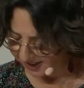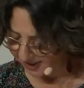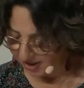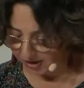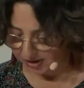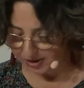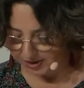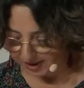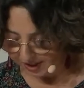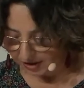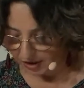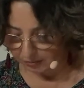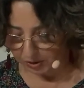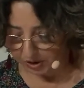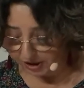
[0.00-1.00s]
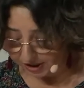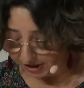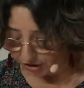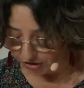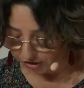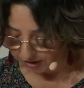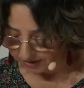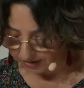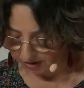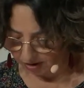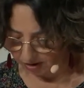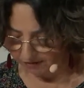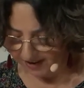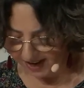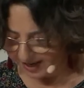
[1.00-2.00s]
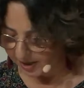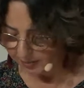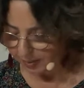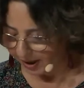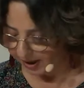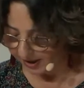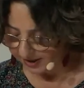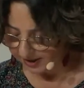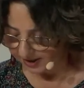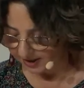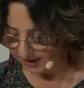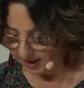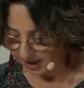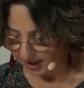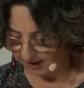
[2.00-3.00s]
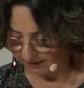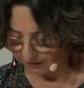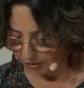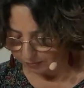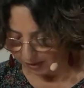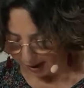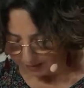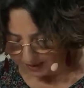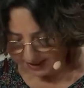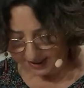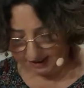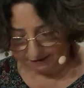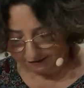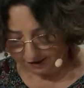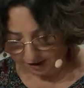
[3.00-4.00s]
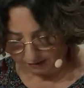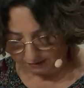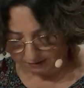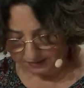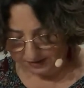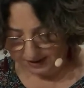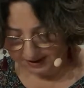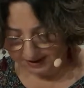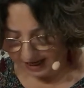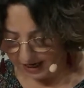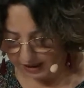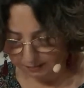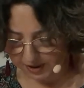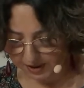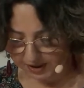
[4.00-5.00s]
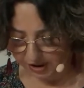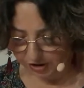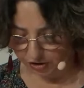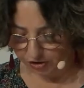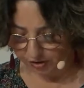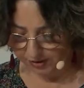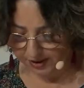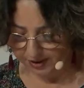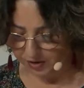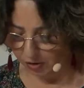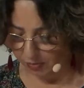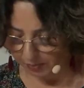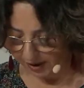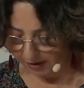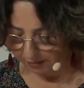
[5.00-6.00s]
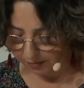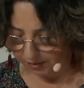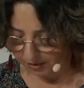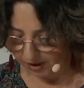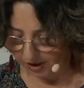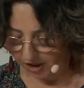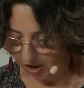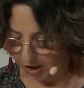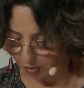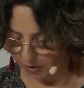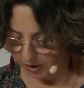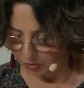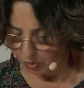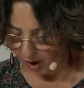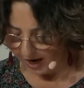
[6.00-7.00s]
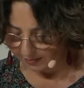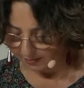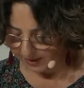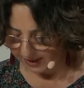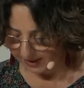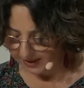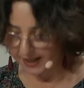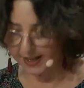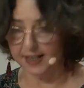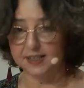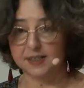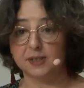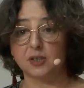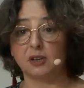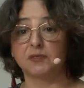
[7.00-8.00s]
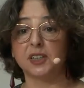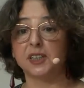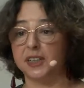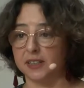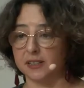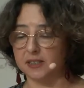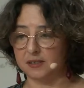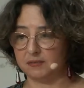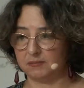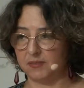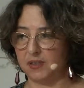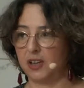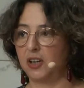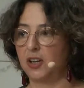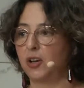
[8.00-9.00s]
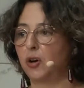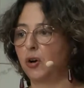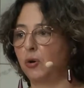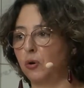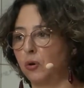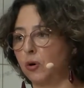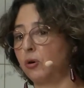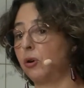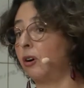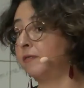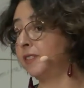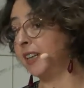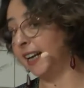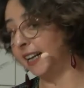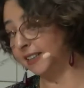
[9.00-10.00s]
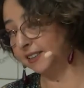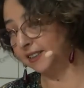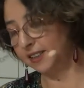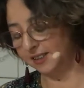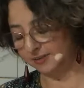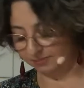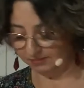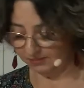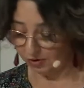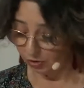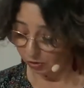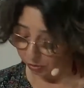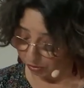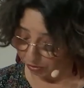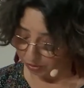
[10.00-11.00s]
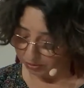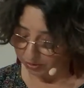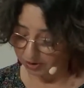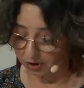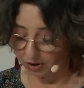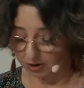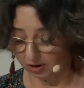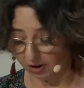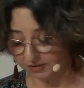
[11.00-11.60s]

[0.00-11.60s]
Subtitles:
not a single politician of any party would publicly affirm that art mediation is comparable with wiping the asses of the kids, or of the elderly, or of